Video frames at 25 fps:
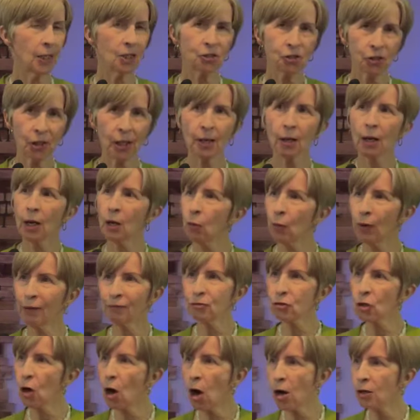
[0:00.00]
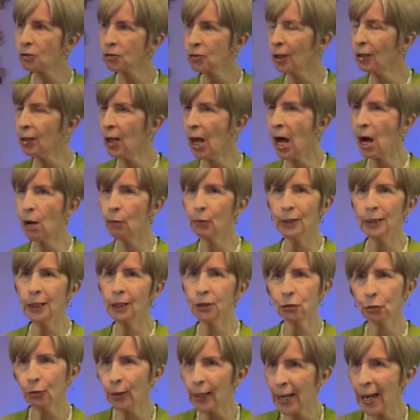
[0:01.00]
And we've talked a
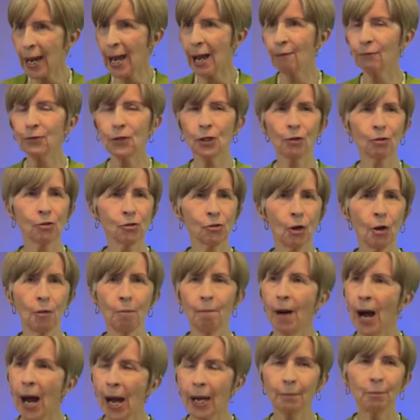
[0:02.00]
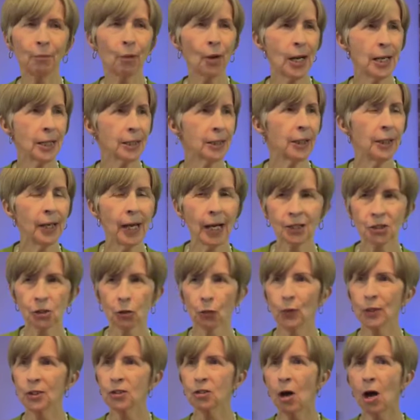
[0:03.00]
lot. We did 3.5 years on mind-brain
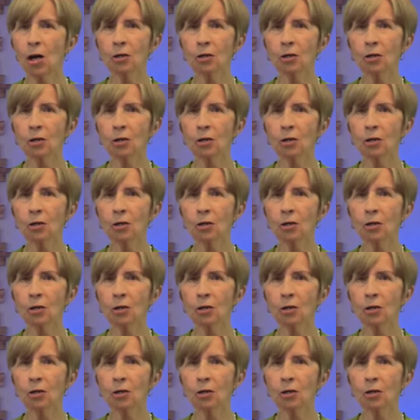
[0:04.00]
connection.